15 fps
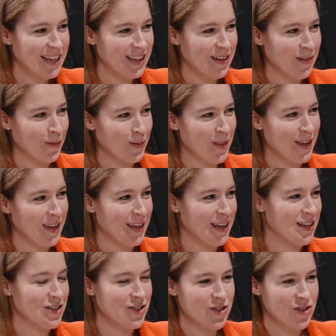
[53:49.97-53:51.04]
the
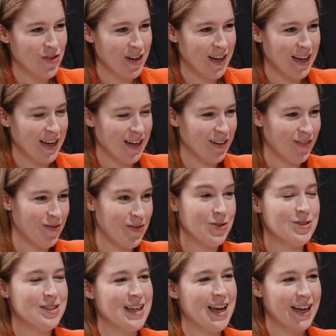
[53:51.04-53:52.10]
industry and
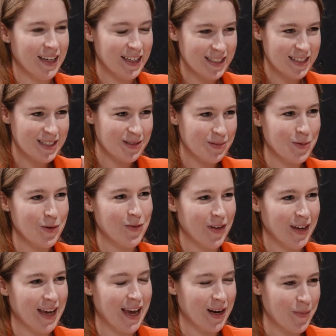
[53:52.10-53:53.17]
food science is
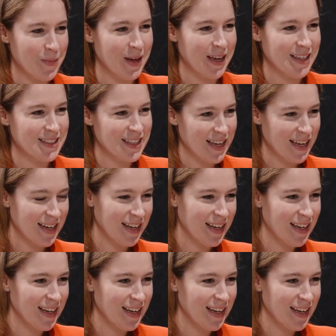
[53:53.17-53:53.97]
moving at a pace that